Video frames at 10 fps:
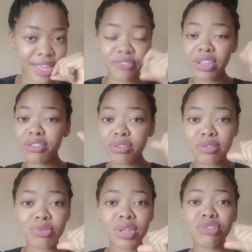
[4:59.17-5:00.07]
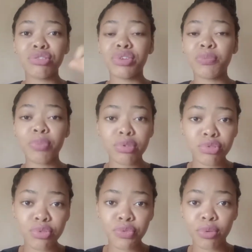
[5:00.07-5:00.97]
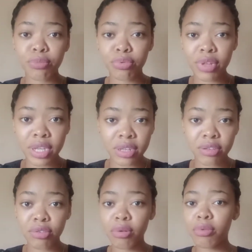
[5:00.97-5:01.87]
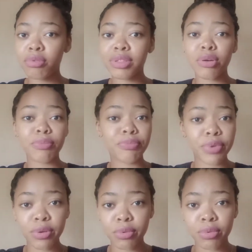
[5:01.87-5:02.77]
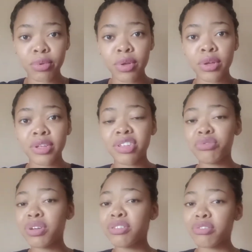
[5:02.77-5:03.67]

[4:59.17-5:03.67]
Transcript: If a junior student should report you for bullying, your own don't be straight